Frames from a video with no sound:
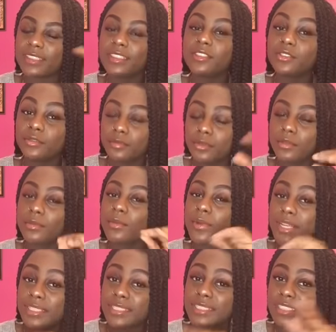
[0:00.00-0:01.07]
You've all been
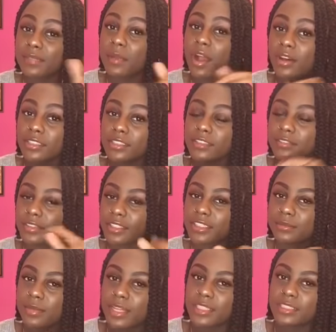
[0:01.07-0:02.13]
waiting to see my answer for
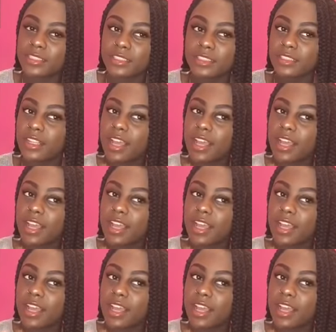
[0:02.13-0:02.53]
this person.